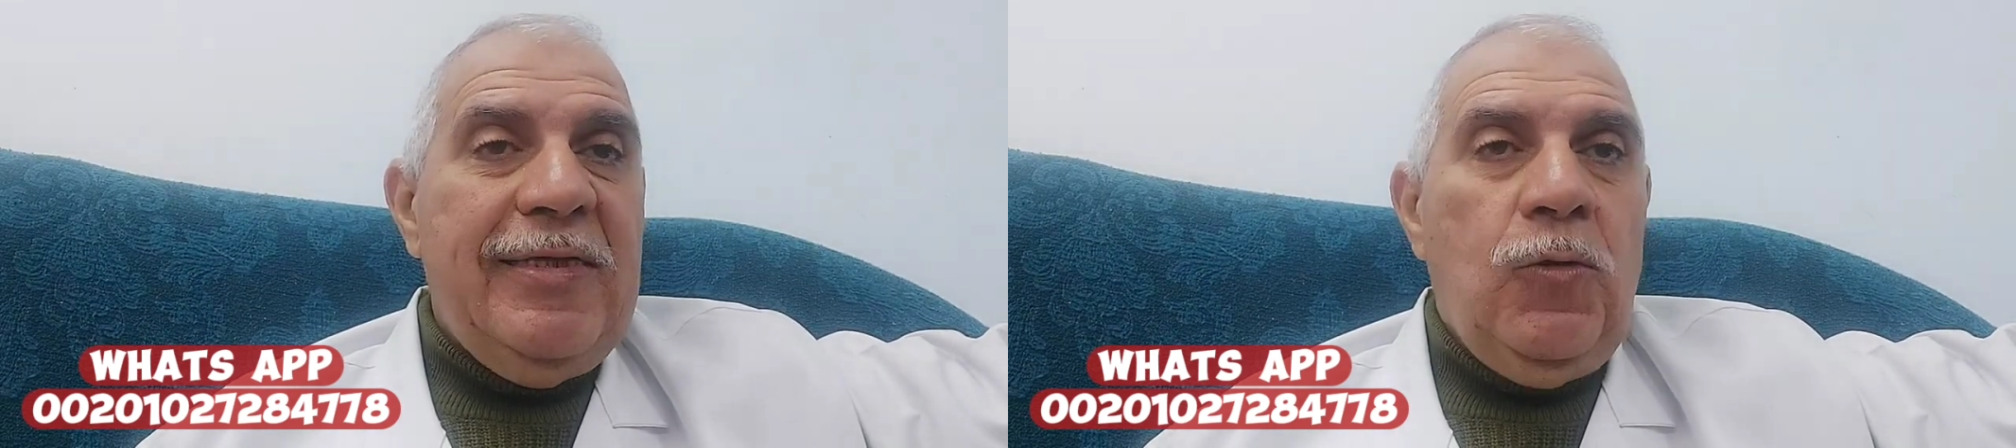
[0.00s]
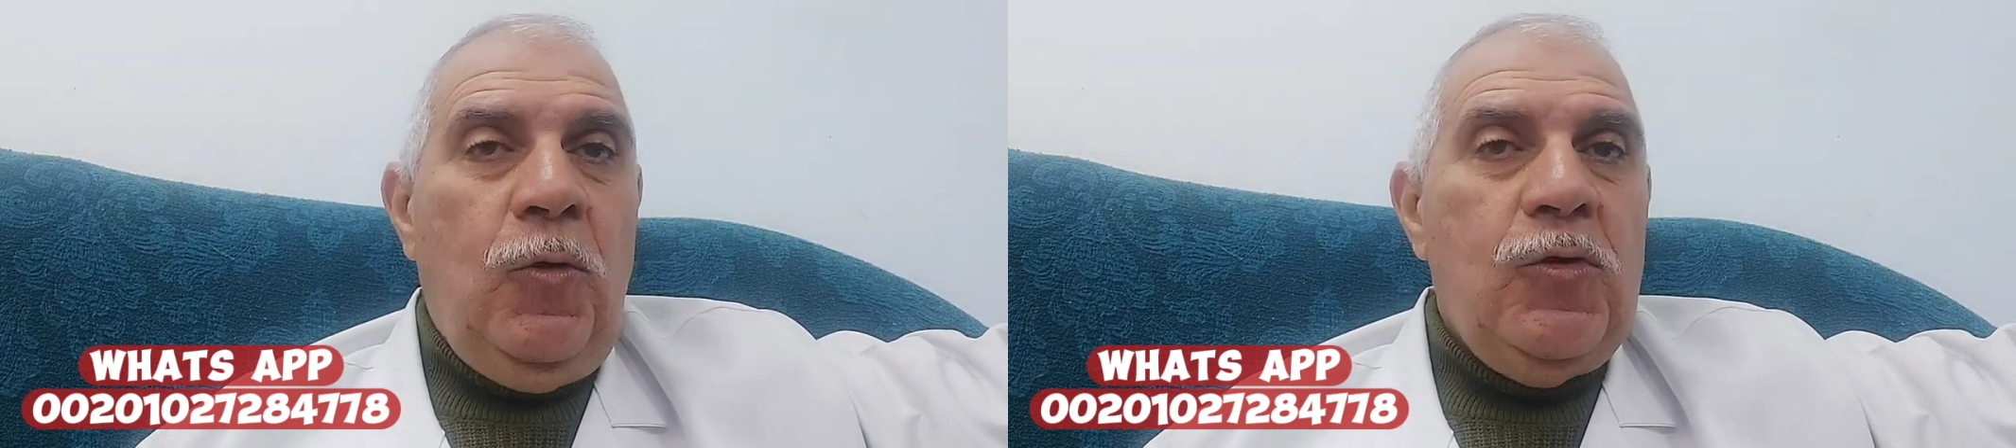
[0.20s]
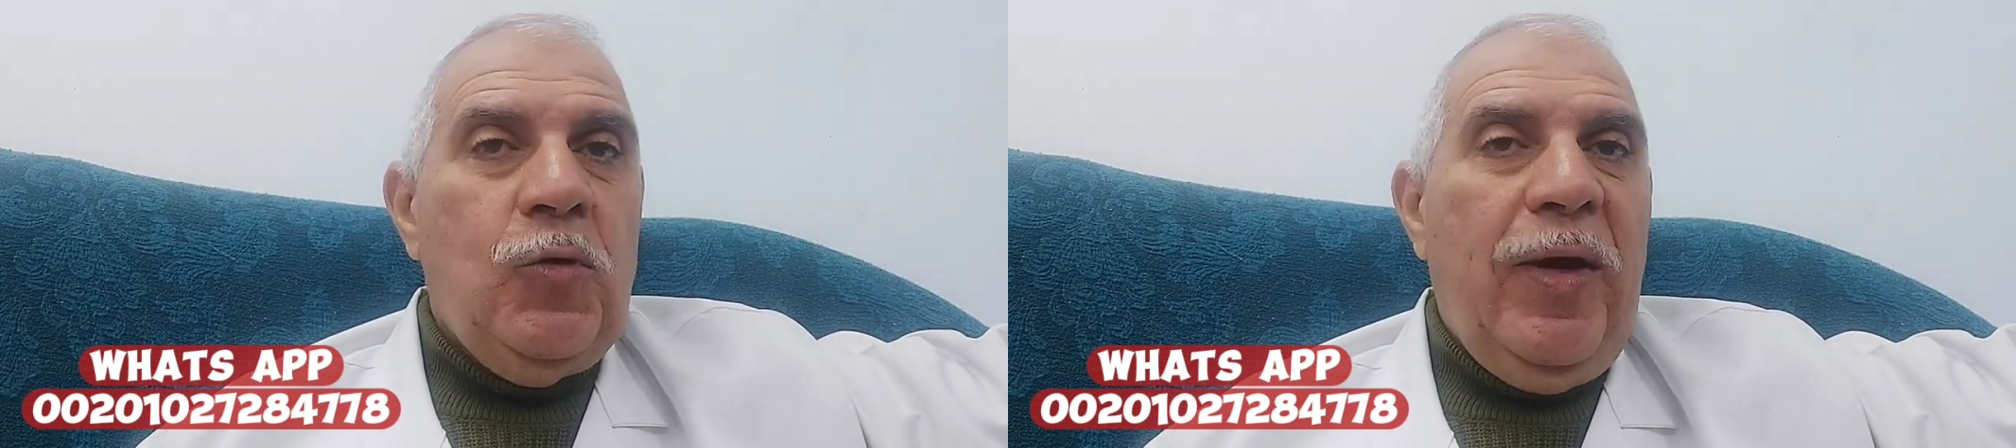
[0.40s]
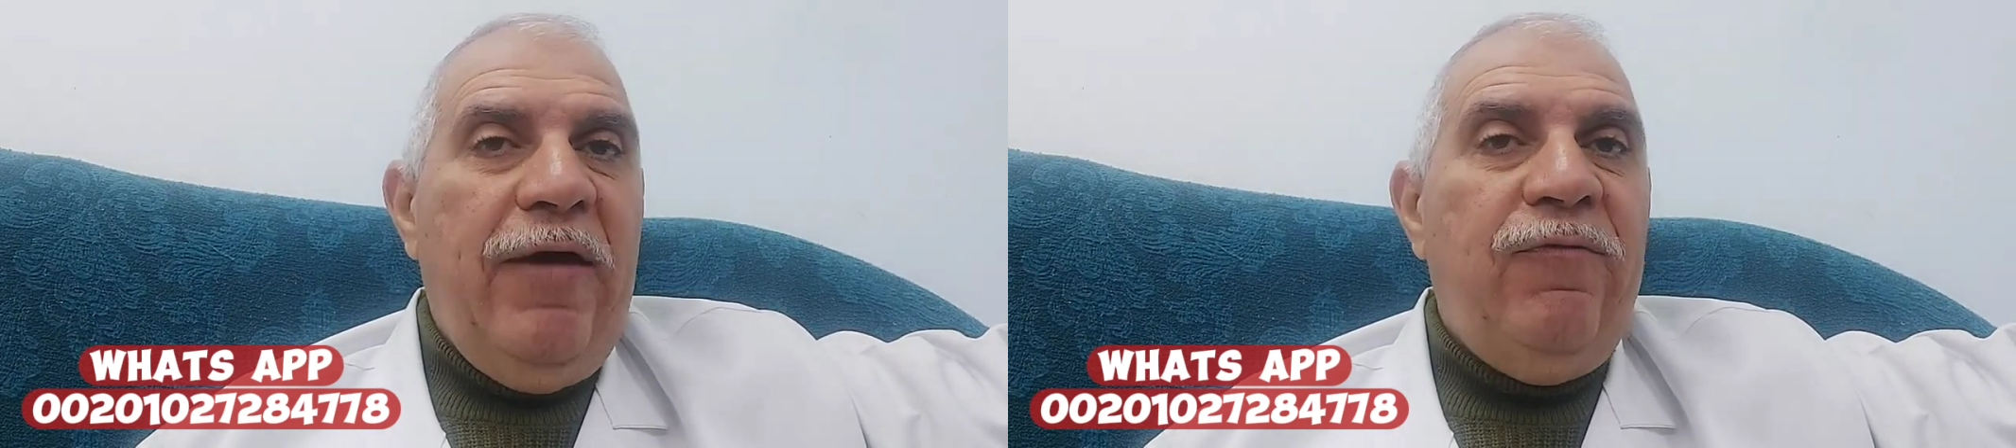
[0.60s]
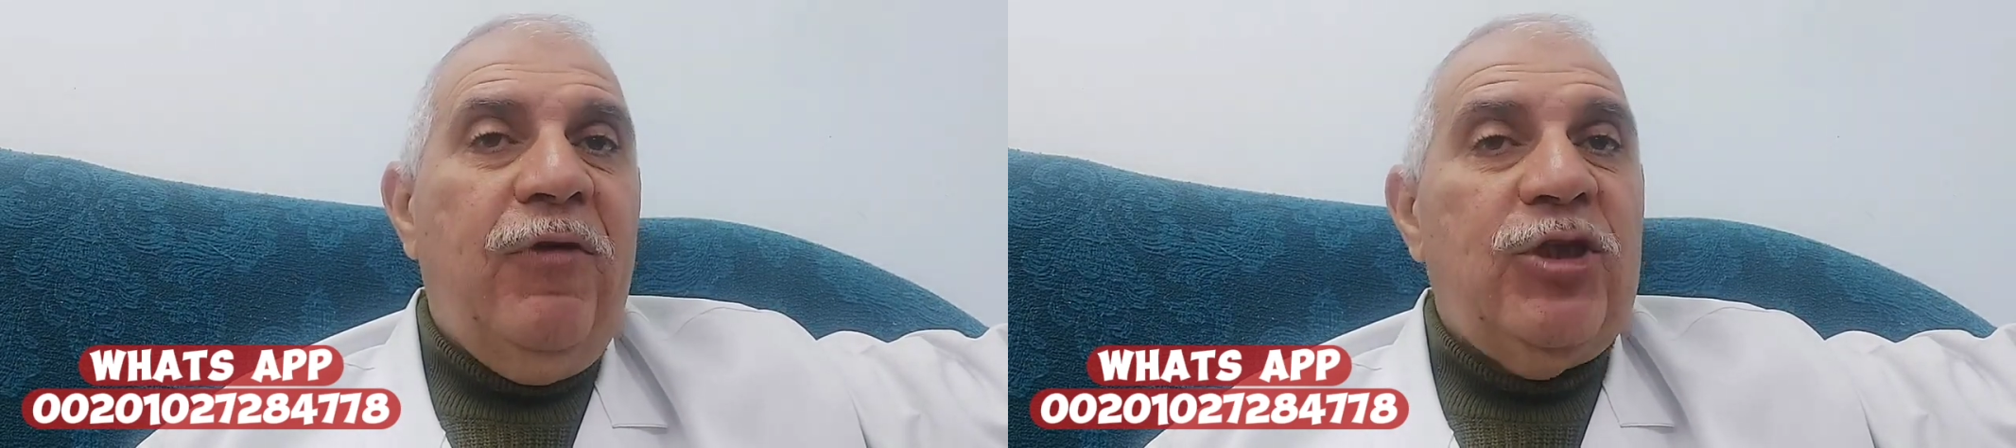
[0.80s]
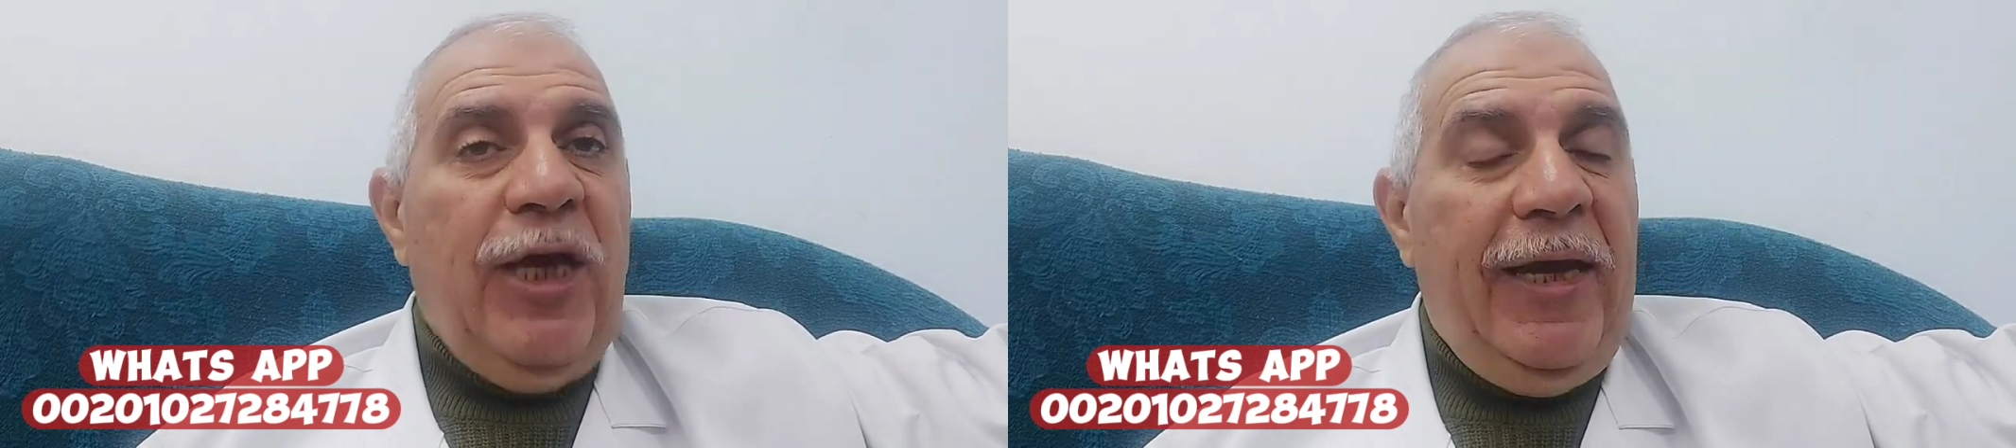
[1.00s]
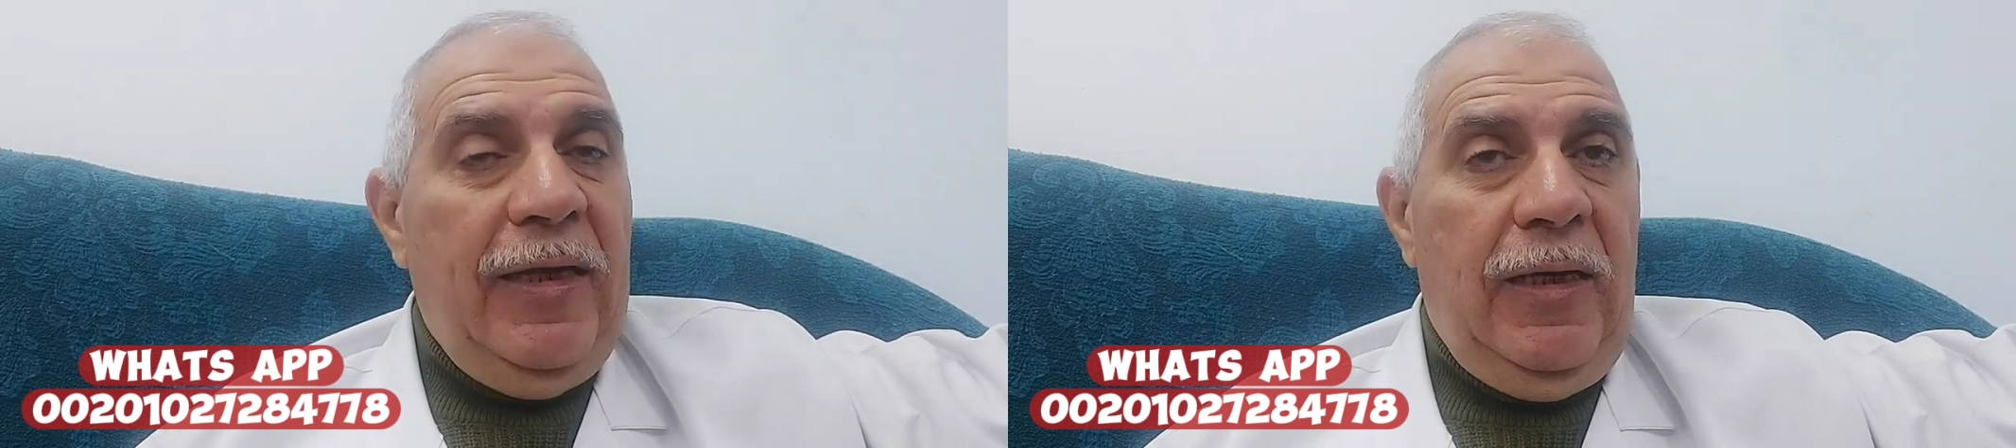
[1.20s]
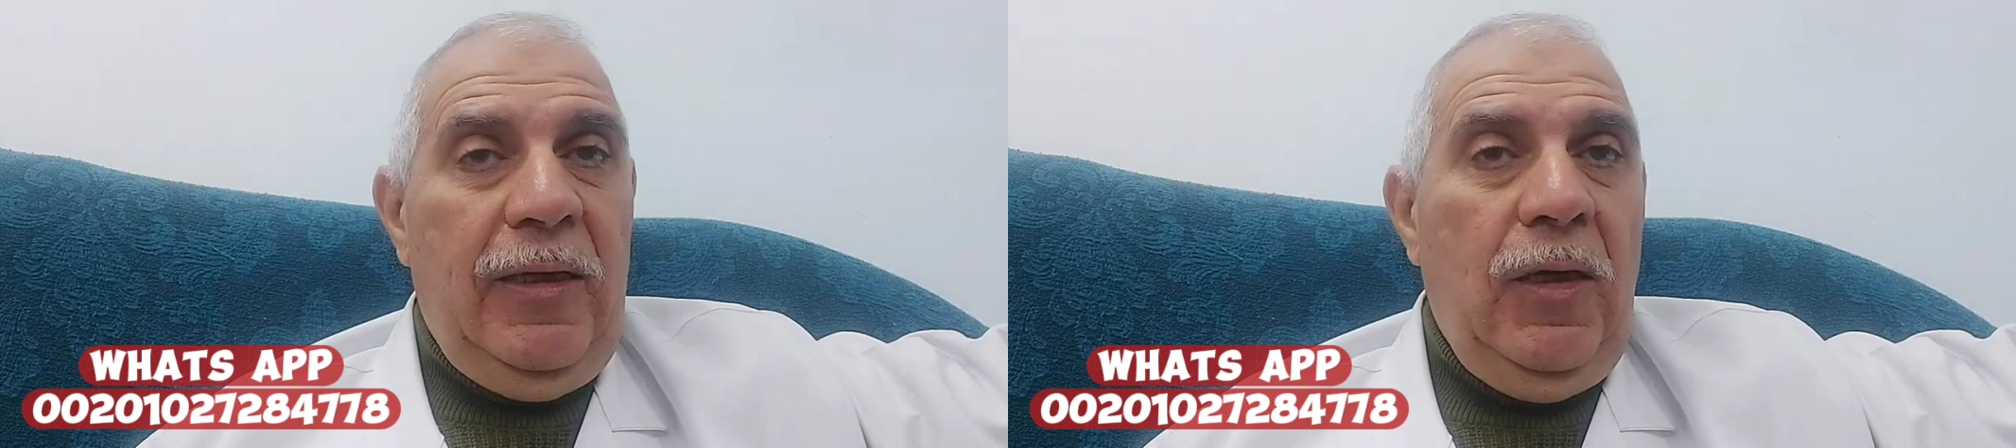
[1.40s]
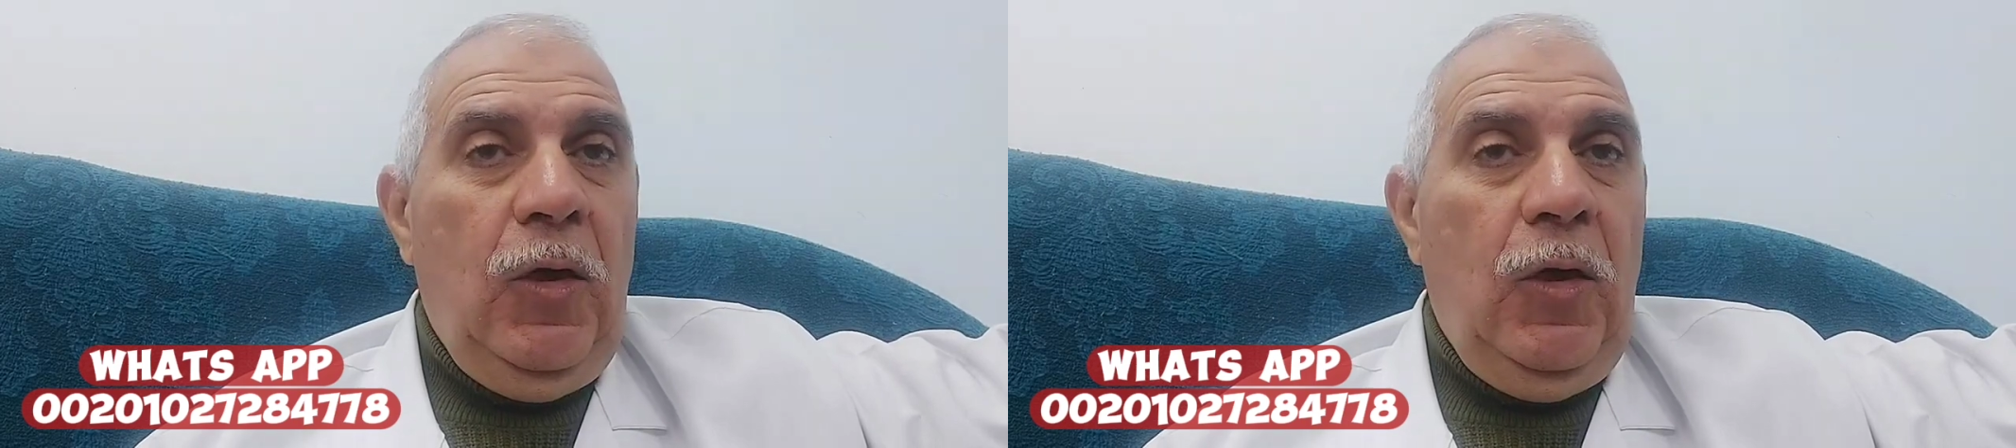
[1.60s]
sex also have vaginal